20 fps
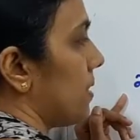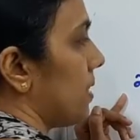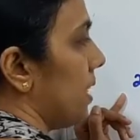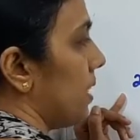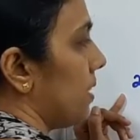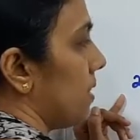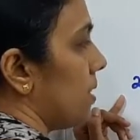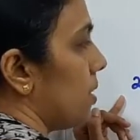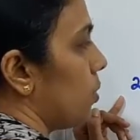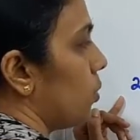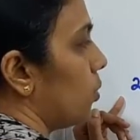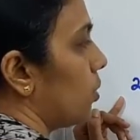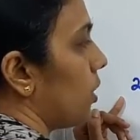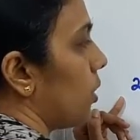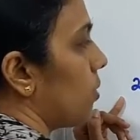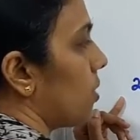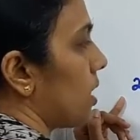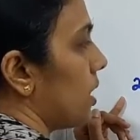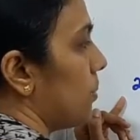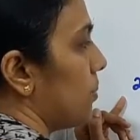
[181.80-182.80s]
that is
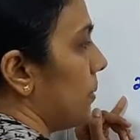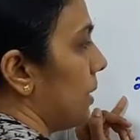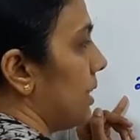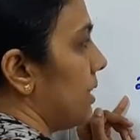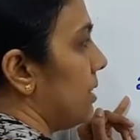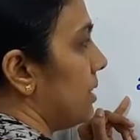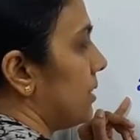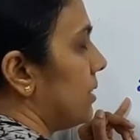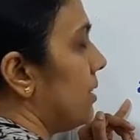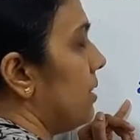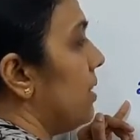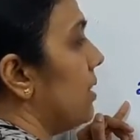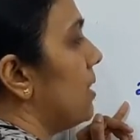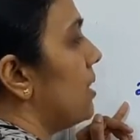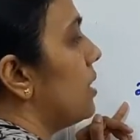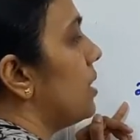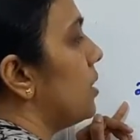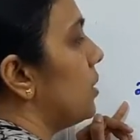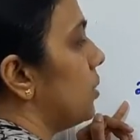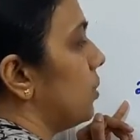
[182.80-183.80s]
2000 meter.
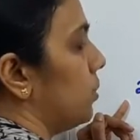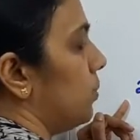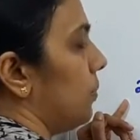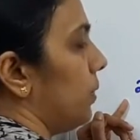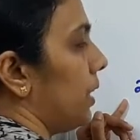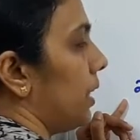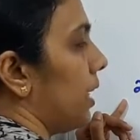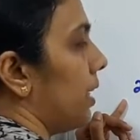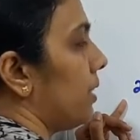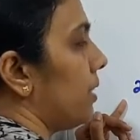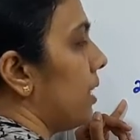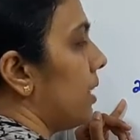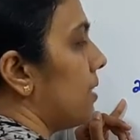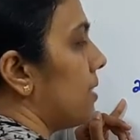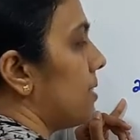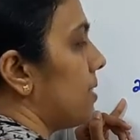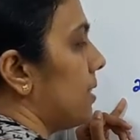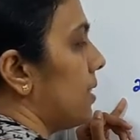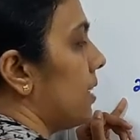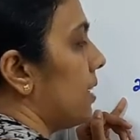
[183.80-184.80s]
So we can
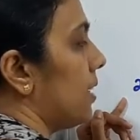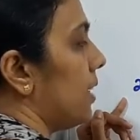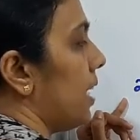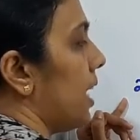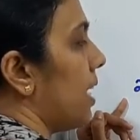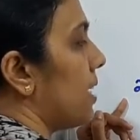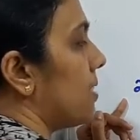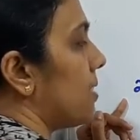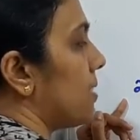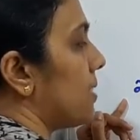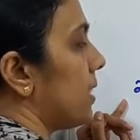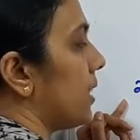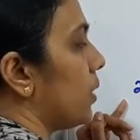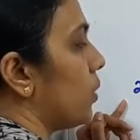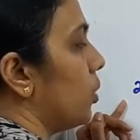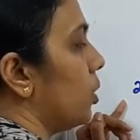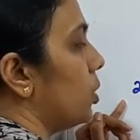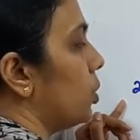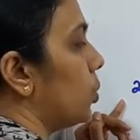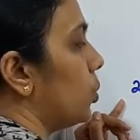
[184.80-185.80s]
consider s is
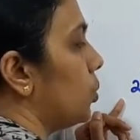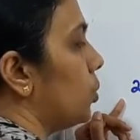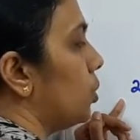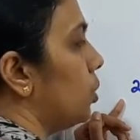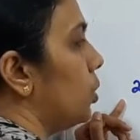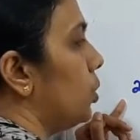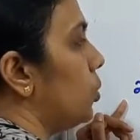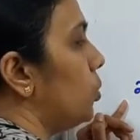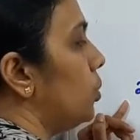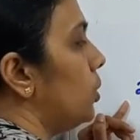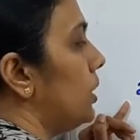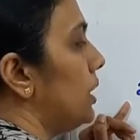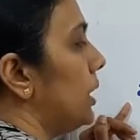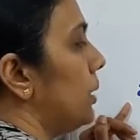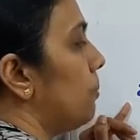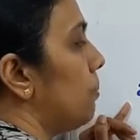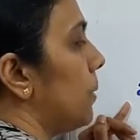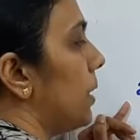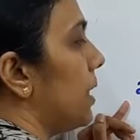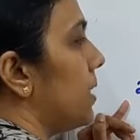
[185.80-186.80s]
equal to ut
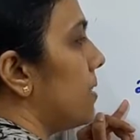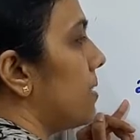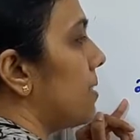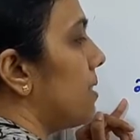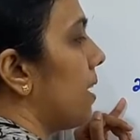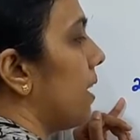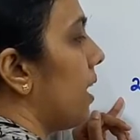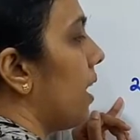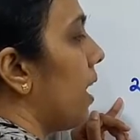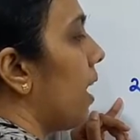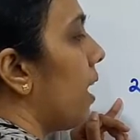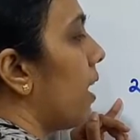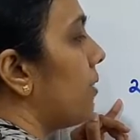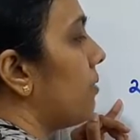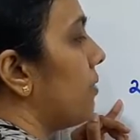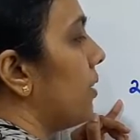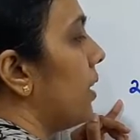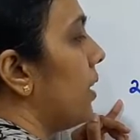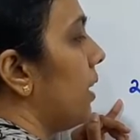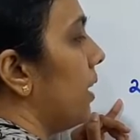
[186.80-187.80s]
plus
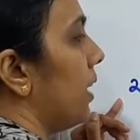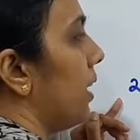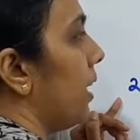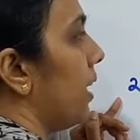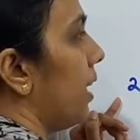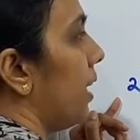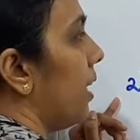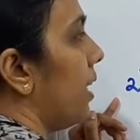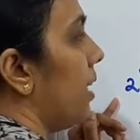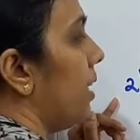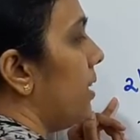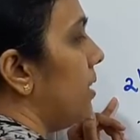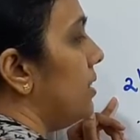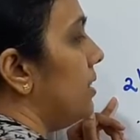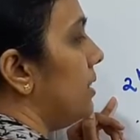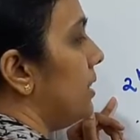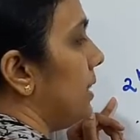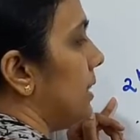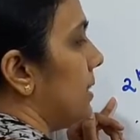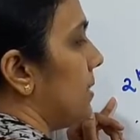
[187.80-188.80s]
half
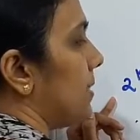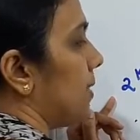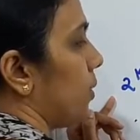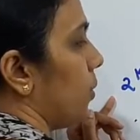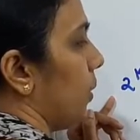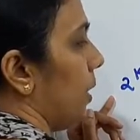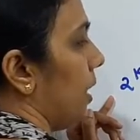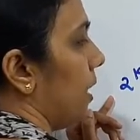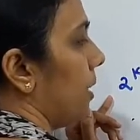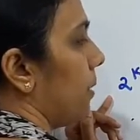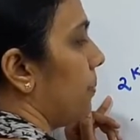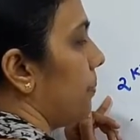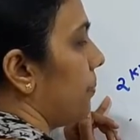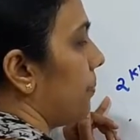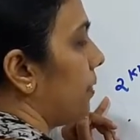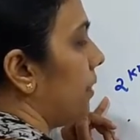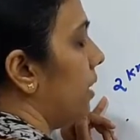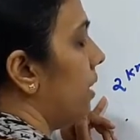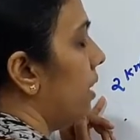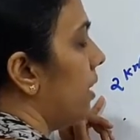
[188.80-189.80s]
at square.
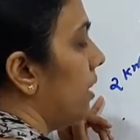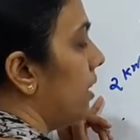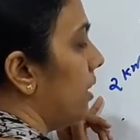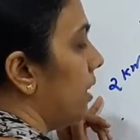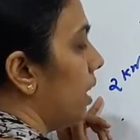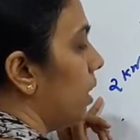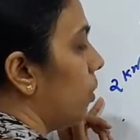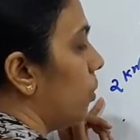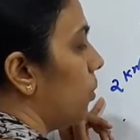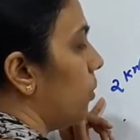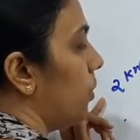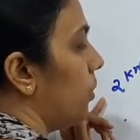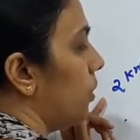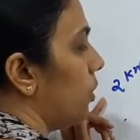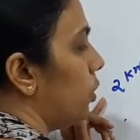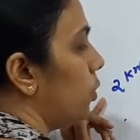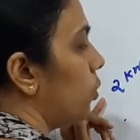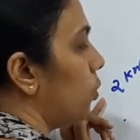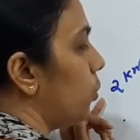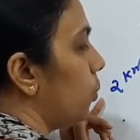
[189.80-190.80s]
Now
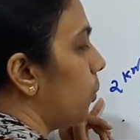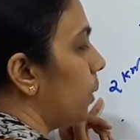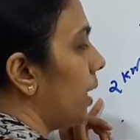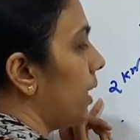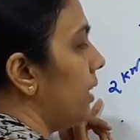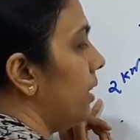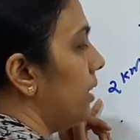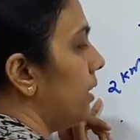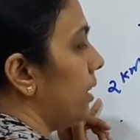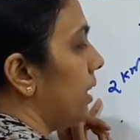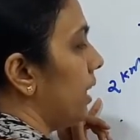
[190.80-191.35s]
uy,